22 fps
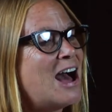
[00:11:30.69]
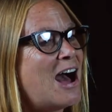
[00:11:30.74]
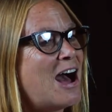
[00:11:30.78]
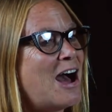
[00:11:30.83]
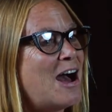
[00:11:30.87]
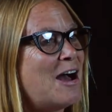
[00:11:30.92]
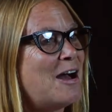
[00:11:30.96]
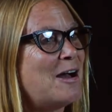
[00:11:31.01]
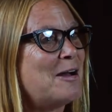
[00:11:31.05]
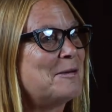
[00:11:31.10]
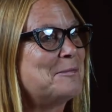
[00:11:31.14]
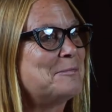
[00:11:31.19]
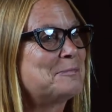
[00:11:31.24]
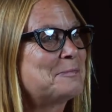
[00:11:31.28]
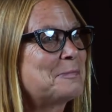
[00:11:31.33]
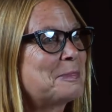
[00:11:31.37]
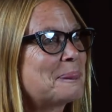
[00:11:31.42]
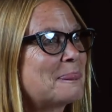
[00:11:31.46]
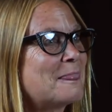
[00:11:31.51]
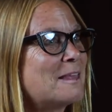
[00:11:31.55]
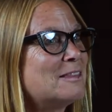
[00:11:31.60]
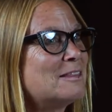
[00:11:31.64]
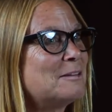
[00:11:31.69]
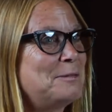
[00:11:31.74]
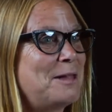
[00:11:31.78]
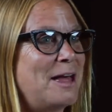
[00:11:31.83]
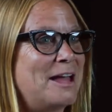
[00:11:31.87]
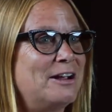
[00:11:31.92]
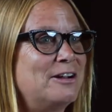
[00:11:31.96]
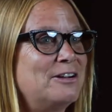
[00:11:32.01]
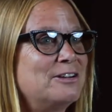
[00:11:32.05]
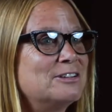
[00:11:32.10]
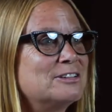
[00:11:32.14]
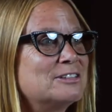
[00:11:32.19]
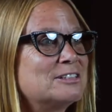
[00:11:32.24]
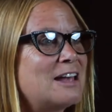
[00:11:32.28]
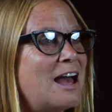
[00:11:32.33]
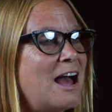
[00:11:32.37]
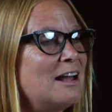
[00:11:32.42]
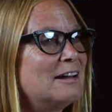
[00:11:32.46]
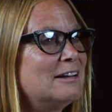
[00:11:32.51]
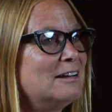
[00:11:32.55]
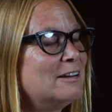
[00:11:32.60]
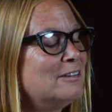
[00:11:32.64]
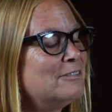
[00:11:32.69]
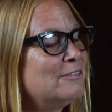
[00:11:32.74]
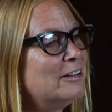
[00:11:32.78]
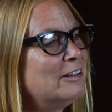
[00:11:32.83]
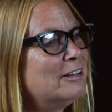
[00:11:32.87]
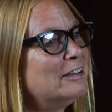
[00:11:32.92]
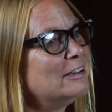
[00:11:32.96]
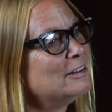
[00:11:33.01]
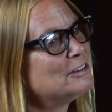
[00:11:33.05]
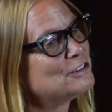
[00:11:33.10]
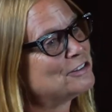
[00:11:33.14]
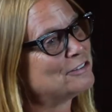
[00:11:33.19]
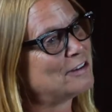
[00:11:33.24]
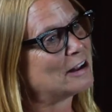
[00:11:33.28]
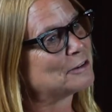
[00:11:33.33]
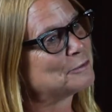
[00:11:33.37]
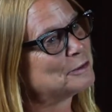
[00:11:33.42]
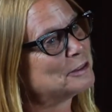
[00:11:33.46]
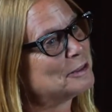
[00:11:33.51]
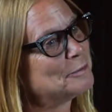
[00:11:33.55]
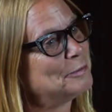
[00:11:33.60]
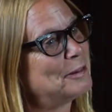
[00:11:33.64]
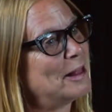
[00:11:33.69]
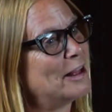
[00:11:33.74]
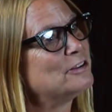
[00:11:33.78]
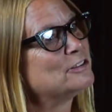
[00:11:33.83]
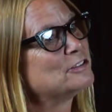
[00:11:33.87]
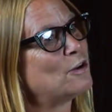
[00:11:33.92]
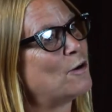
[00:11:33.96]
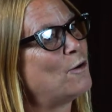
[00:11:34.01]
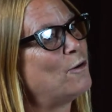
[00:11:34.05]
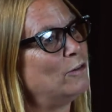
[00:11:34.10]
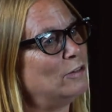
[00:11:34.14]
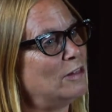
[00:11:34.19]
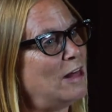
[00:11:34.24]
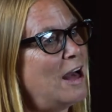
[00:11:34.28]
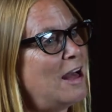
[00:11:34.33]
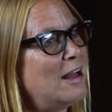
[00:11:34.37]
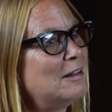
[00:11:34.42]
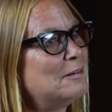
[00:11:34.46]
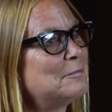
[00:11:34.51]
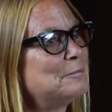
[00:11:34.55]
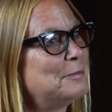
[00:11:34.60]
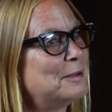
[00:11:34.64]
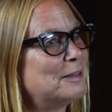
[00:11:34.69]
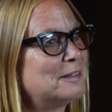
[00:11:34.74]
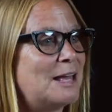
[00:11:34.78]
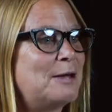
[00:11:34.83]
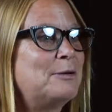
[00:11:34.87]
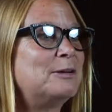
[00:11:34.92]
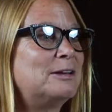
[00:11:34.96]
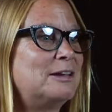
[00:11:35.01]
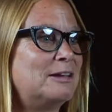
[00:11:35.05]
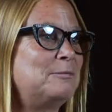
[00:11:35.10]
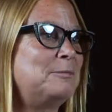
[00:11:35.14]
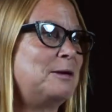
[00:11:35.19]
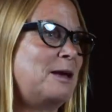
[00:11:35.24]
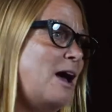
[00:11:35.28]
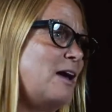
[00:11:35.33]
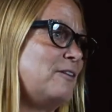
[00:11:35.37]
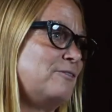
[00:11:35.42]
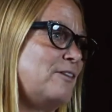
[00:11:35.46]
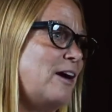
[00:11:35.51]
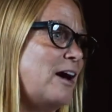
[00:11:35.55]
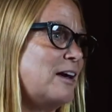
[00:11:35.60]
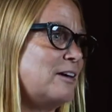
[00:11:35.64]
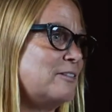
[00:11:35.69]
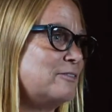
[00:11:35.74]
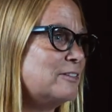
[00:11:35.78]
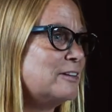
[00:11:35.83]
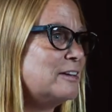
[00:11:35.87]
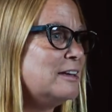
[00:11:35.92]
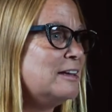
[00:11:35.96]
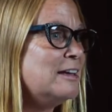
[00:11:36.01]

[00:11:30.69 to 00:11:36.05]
The players, I didn't really interact with the players a whole lot, but they would give me a high five.